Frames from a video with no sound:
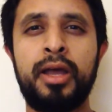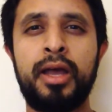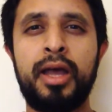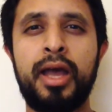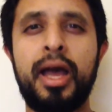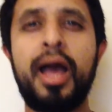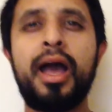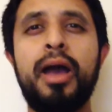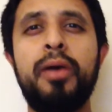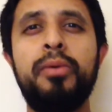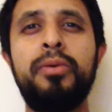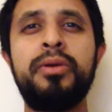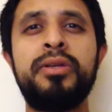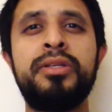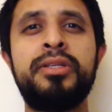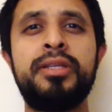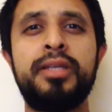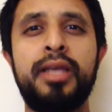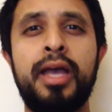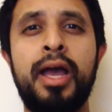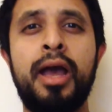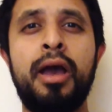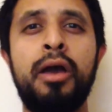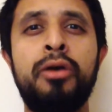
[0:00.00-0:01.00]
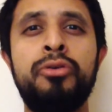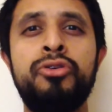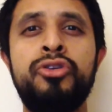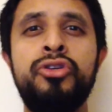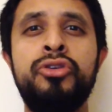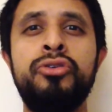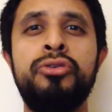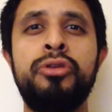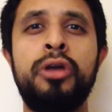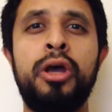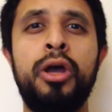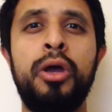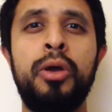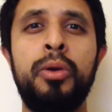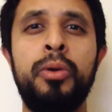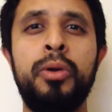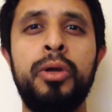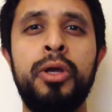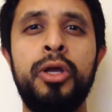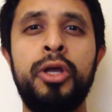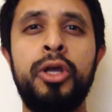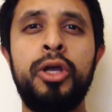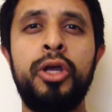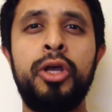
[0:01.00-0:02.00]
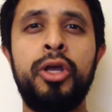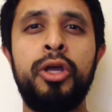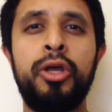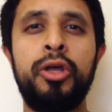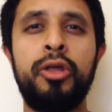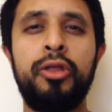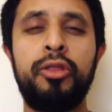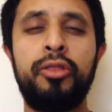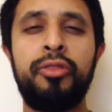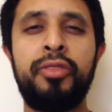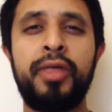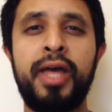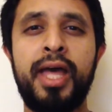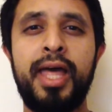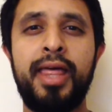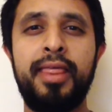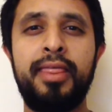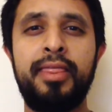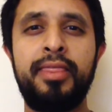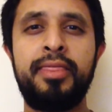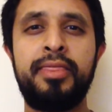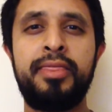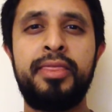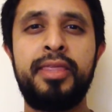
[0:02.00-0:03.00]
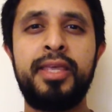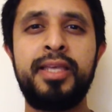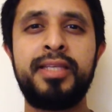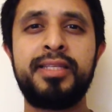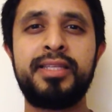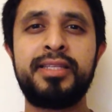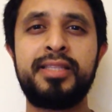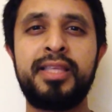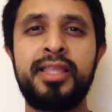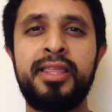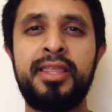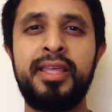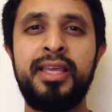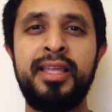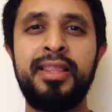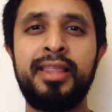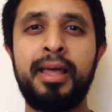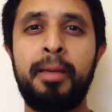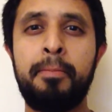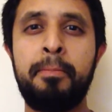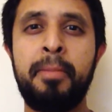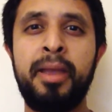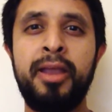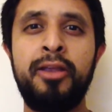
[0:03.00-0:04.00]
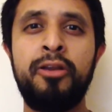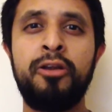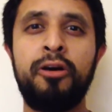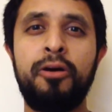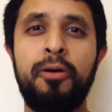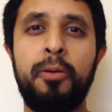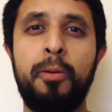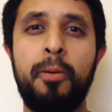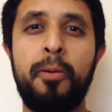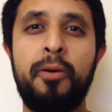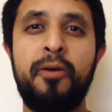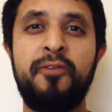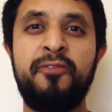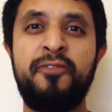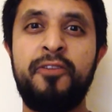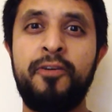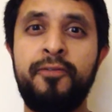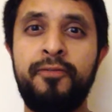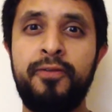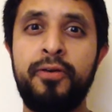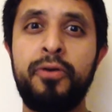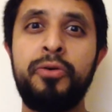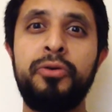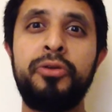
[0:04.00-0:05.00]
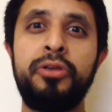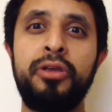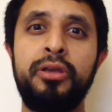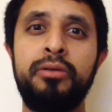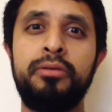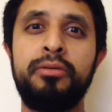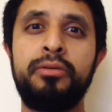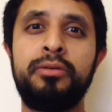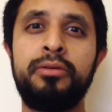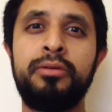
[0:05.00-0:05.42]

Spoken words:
how do you know that this is the thing that may not fulfill you?